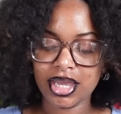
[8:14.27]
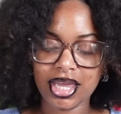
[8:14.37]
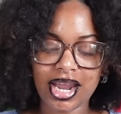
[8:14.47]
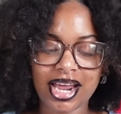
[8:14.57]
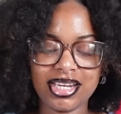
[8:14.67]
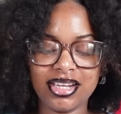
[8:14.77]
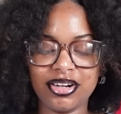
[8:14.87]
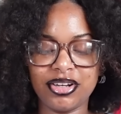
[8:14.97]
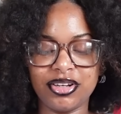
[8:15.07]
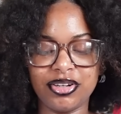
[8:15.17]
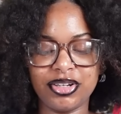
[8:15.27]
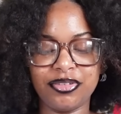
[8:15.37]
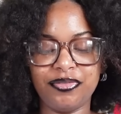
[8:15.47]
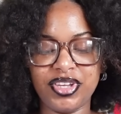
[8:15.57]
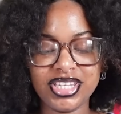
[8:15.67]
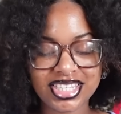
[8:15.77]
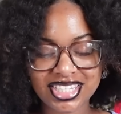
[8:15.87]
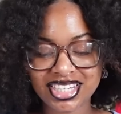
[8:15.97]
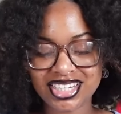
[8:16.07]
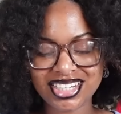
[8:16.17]
and I did a
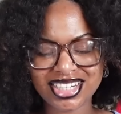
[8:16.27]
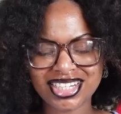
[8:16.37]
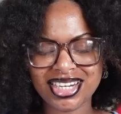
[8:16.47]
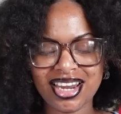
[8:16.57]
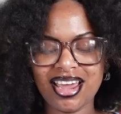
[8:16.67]
V-stitch.